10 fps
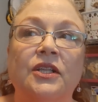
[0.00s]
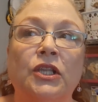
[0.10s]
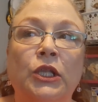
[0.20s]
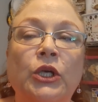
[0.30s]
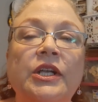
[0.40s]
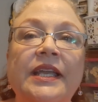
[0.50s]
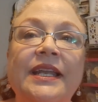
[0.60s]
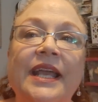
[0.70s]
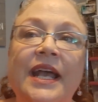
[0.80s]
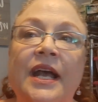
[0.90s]
Look
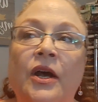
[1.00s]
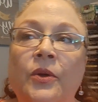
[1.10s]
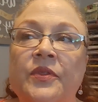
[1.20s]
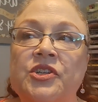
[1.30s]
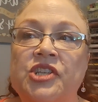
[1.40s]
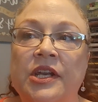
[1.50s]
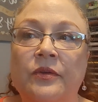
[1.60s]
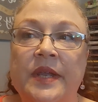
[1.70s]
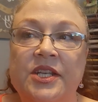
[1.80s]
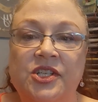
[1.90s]
at how the
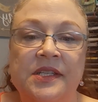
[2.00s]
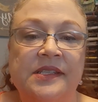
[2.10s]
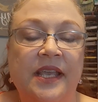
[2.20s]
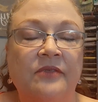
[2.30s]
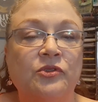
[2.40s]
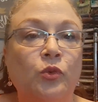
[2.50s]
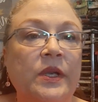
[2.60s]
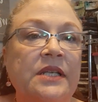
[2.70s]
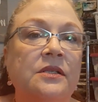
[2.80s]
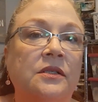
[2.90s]
generations have
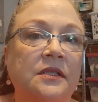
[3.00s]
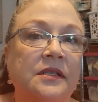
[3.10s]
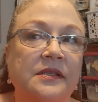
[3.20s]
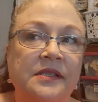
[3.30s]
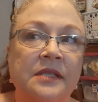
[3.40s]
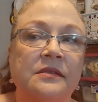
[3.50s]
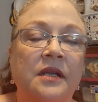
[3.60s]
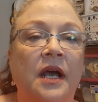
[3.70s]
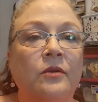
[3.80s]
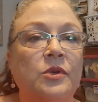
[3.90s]
dwindled since
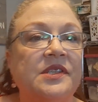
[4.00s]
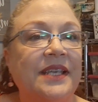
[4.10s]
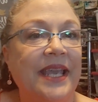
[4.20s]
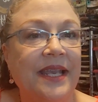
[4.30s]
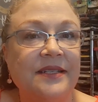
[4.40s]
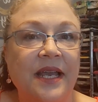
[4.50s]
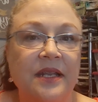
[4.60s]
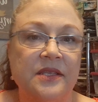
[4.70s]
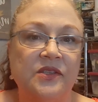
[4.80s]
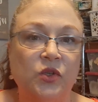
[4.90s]
God was kicked out
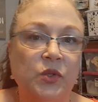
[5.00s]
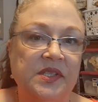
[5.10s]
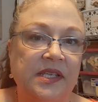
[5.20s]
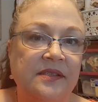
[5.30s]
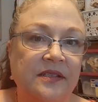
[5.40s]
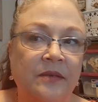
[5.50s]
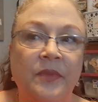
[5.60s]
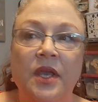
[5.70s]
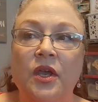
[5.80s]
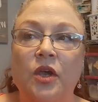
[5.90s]
of the school system.
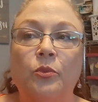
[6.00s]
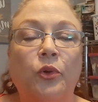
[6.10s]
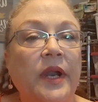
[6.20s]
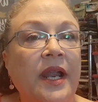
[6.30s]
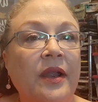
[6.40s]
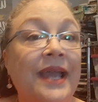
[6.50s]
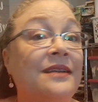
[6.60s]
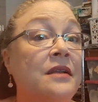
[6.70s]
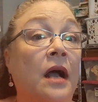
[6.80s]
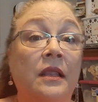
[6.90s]
Prayer,
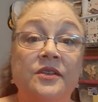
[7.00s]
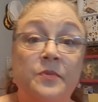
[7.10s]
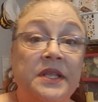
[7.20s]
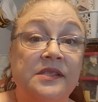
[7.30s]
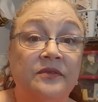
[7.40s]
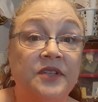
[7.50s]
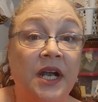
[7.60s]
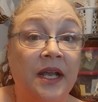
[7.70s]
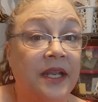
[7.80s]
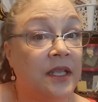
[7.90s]
acknowledgments of
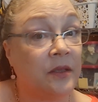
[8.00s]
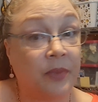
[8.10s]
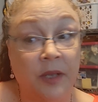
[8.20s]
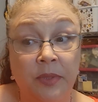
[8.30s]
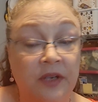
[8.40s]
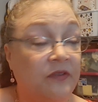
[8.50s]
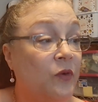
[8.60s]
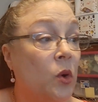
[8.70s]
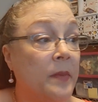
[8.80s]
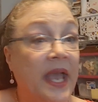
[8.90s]
God in the public
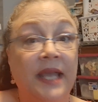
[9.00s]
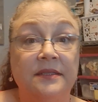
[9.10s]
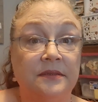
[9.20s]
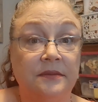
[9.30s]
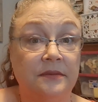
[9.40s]
format,